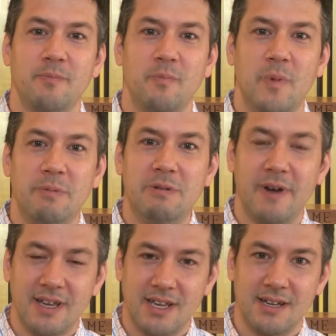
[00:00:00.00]
when we
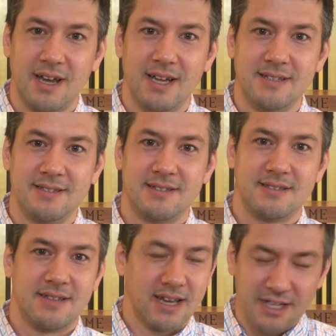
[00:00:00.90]
recognize
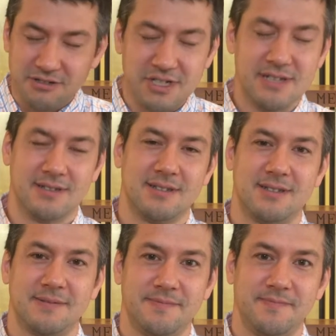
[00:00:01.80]
that in Jesus,